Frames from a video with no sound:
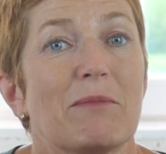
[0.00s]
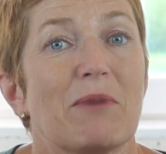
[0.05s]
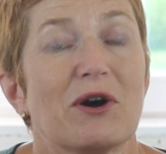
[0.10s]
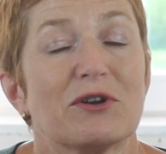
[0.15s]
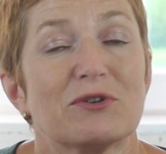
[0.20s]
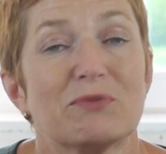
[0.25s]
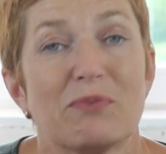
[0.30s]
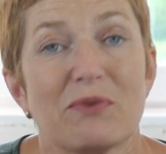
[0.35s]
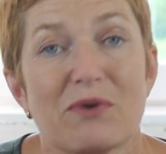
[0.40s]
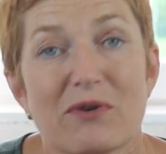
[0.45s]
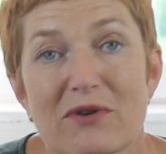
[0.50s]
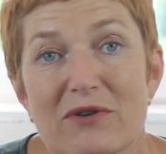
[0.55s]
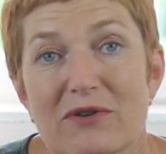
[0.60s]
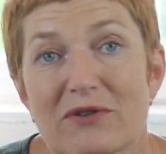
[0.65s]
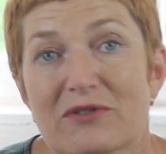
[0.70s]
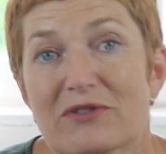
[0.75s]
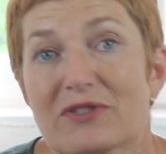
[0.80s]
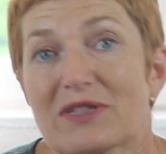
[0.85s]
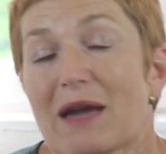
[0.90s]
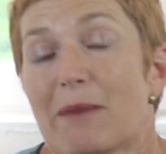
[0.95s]
about
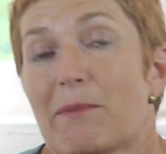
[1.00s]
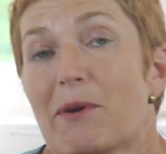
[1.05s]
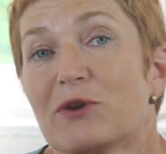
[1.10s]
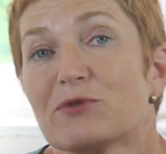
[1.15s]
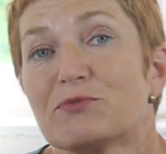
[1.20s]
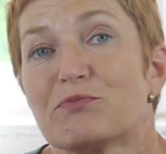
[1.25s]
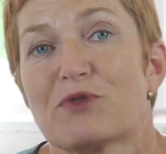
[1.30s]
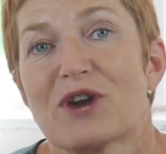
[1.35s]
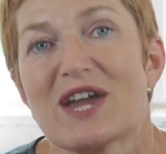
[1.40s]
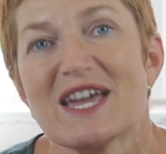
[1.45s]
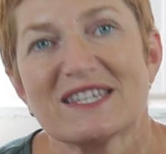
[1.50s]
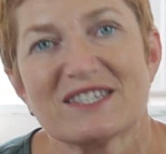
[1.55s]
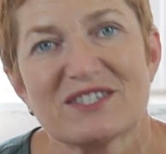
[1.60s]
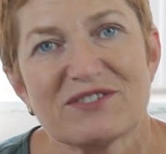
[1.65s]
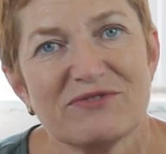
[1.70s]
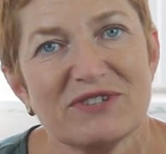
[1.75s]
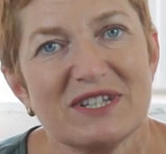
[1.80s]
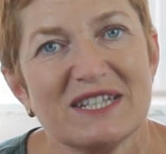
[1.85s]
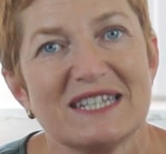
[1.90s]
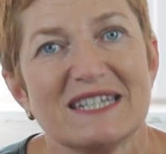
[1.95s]
birth, about
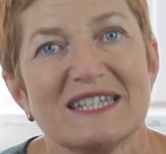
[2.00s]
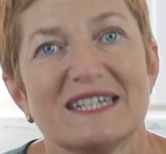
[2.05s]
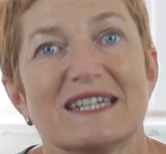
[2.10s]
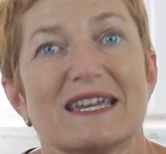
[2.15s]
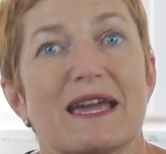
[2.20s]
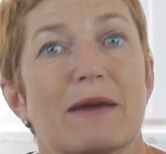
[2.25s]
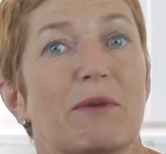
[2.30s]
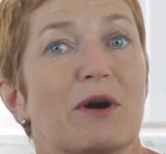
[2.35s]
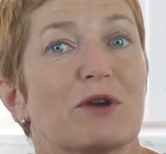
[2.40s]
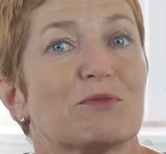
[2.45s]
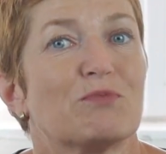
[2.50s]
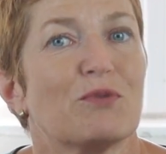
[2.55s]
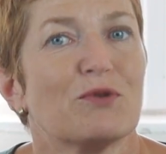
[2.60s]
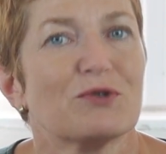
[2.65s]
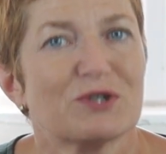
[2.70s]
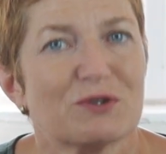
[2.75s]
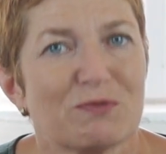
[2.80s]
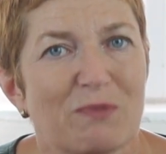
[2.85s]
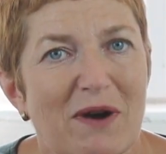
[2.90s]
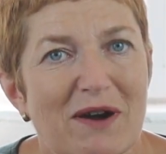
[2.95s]
breastfeeding, about
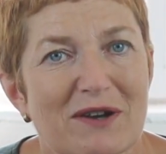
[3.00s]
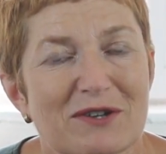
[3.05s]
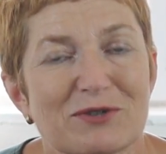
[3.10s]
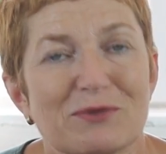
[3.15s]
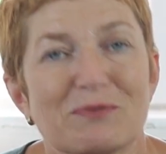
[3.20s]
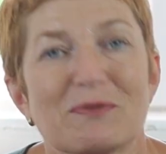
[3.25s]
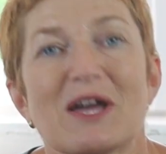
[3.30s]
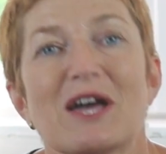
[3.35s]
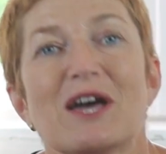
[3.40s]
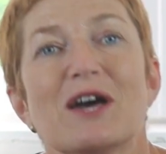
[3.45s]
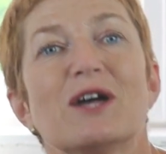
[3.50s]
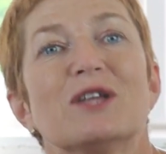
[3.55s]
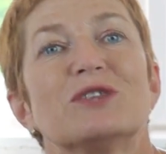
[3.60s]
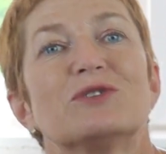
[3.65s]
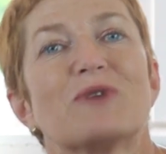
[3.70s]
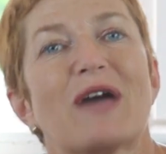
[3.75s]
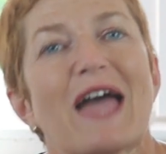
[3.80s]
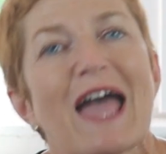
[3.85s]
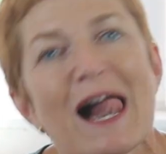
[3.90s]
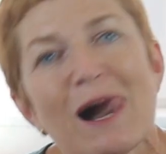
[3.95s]
postpartum
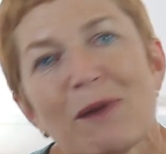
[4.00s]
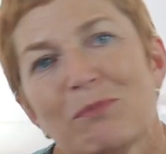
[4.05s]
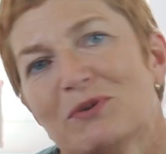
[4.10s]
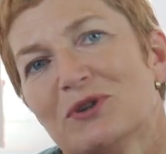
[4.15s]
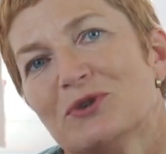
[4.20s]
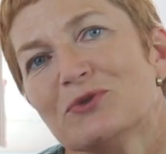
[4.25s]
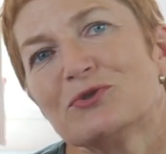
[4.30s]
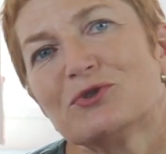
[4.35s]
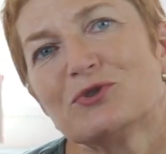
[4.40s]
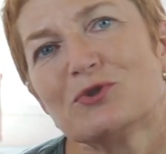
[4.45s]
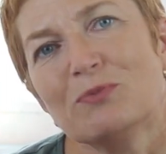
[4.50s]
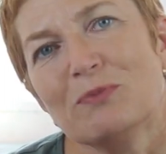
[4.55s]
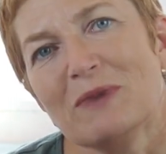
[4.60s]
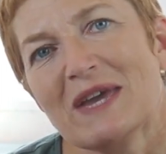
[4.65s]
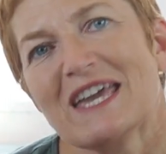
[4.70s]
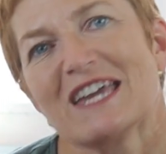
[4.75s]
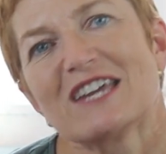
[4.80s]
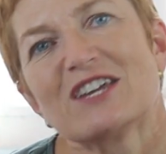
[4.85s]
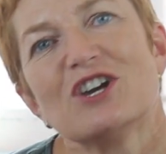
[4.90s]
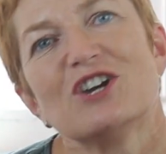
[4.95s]
to help you to
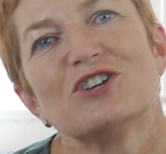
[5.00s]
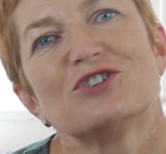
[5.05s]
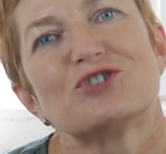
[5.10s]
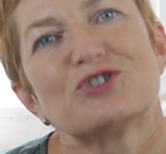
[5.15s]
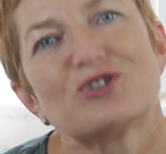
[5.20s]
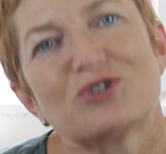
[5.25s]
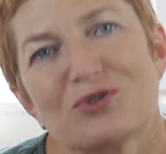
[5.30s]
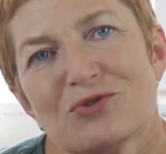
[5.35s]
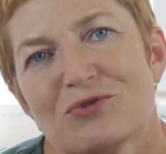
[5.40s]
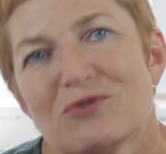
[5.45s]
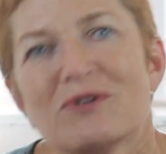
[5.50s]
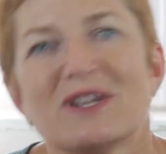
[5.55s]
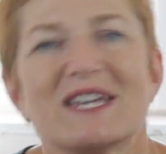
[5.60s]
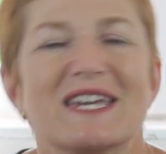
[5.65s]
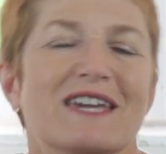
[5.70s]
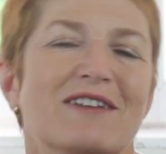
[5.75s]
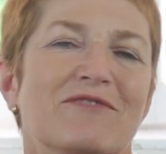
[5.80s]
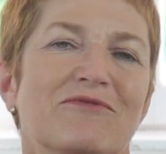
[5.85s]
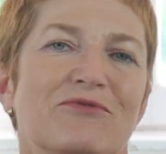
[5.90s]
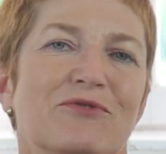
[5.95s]
make
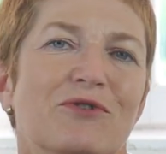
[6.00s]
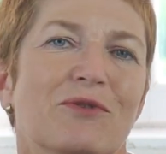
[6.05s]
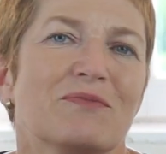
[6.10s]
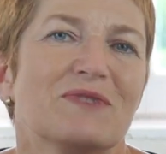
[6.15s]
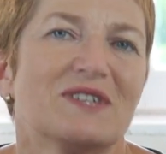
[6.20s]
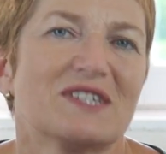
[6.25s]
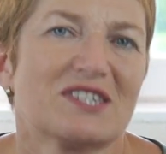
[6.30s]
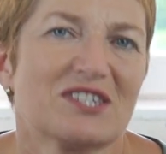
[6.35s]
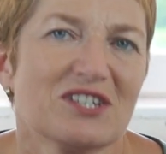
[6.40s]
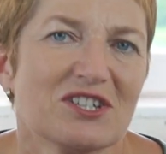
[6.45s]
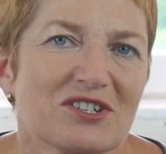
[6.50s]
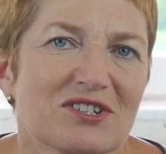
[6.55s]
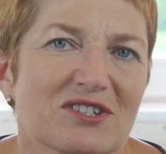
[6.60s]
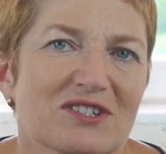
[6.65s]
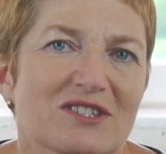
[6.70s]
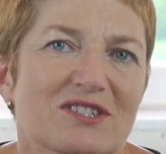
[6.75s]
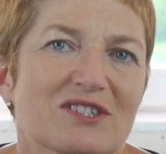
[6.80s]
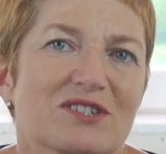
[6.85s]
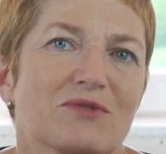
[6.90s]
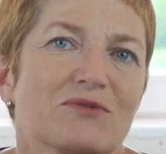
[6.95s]
truly informed
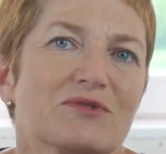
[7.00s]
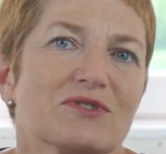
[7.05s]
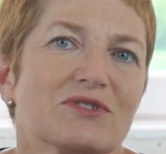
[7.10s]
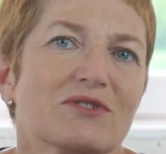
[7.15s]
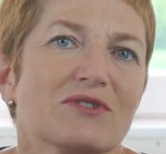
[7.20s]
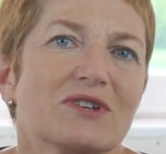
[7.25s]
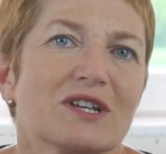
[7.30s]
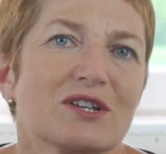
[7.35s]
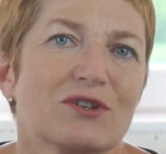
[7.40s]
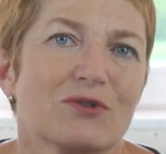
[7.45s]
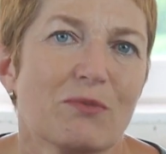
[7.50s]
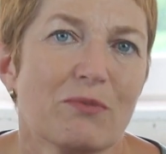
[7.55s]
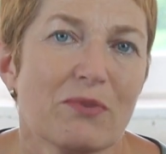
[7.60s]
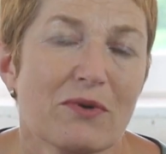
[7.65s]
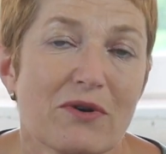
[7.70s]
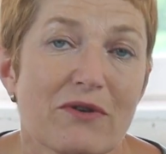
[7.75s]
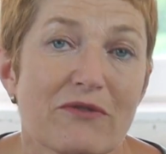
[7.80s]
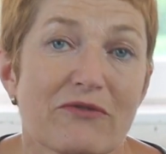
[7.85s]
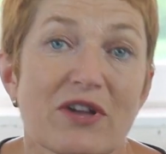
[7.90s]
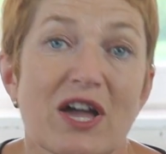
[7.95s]
decisions concerning your
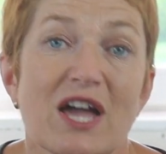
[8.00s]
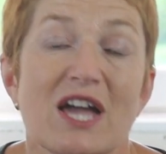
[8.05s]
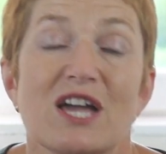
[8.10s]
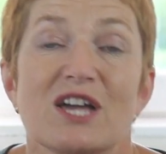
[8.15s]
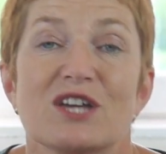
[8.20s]
birth,